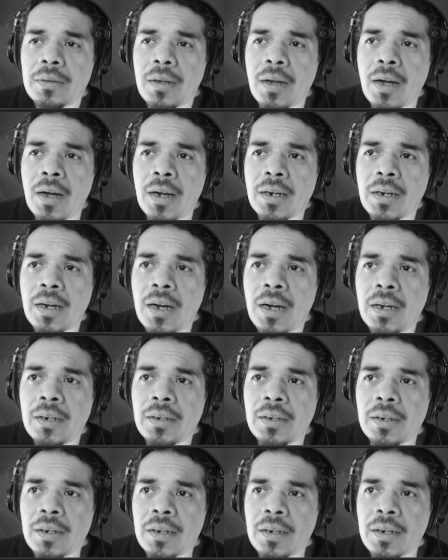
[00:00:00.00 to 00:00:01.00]

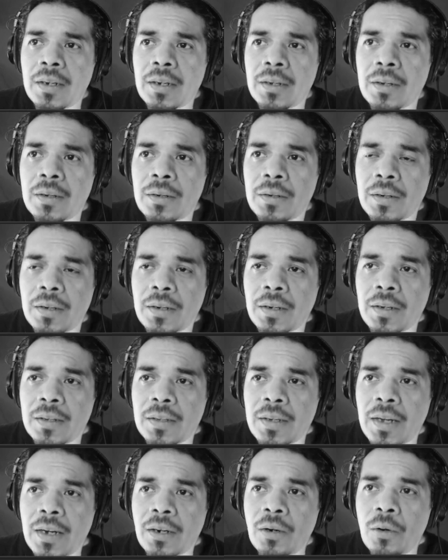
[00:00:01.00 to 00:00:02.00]
icon, and you're going to
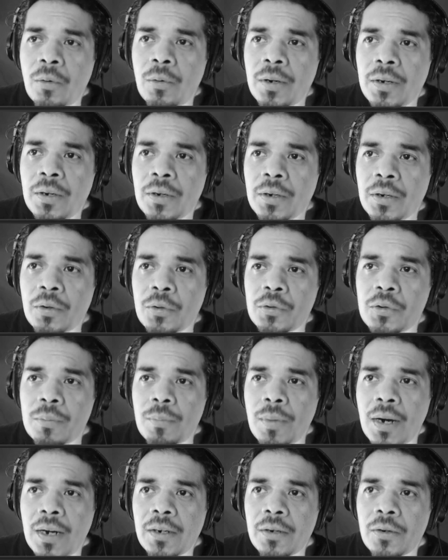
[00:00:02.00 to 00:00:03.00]
get that going. You can also
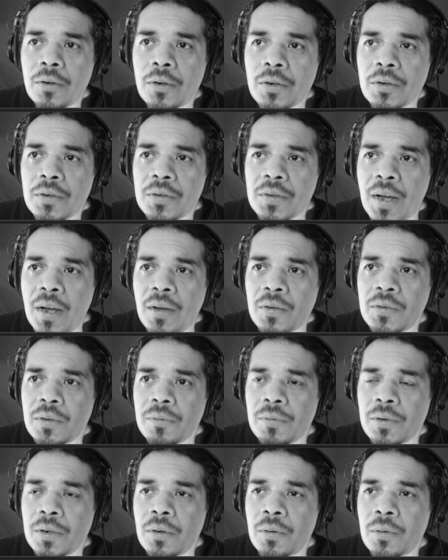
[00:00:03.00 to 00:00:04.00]
monitor your sound, so
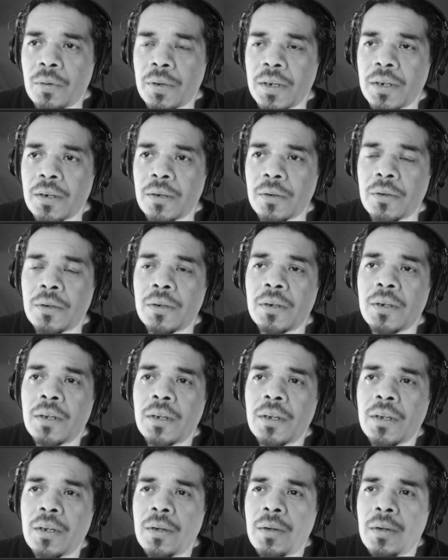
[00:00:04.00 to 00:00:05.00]
if you go here
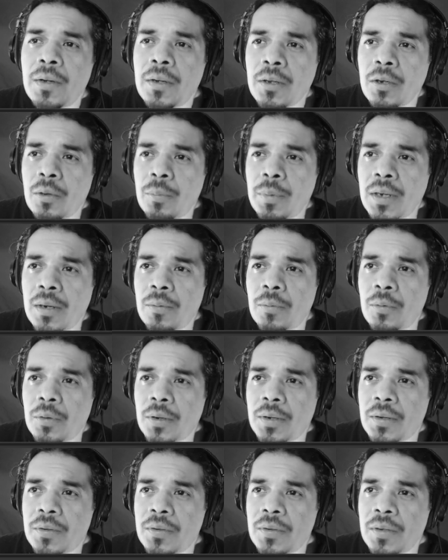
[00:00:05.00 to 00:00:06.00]
you'll be able
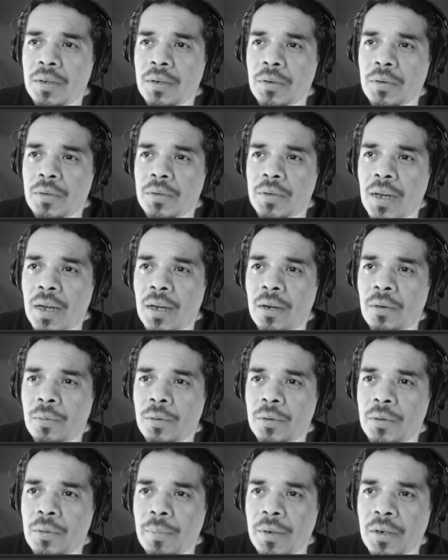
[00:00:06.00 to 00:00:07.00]
to see your
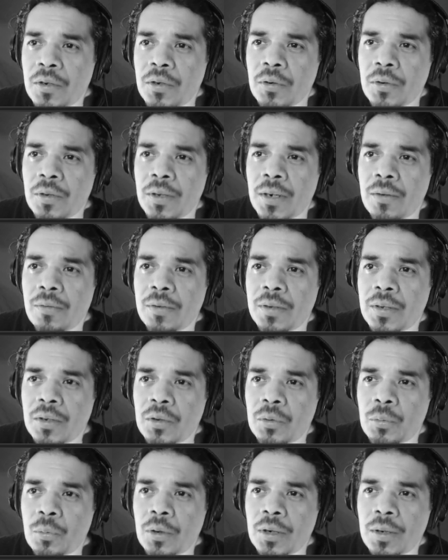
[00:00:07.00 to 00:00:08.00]
sound to make sure that
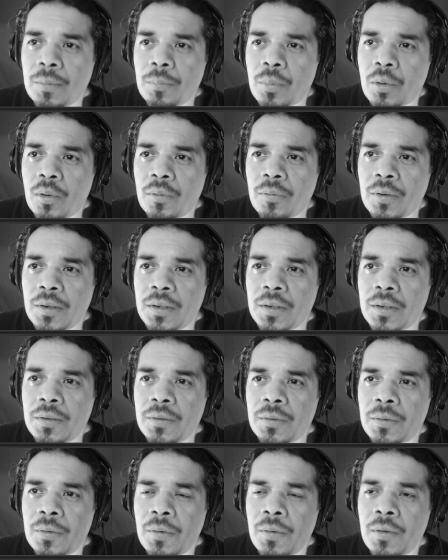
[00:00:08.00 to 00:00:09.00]
everything's working
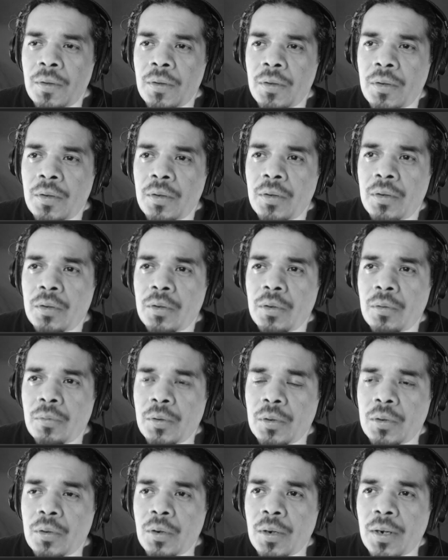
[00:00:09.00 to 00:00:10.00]
perfectly. So if
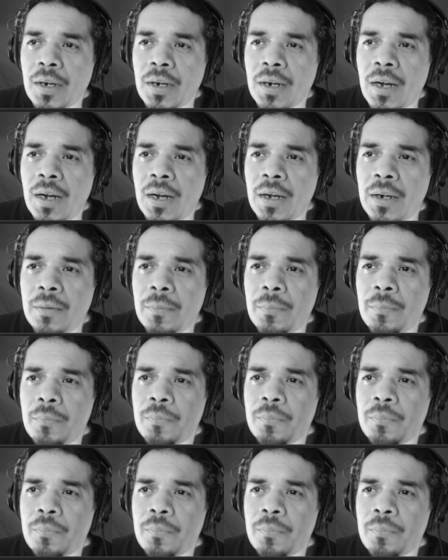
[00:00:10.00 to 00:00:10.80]
you turn it on,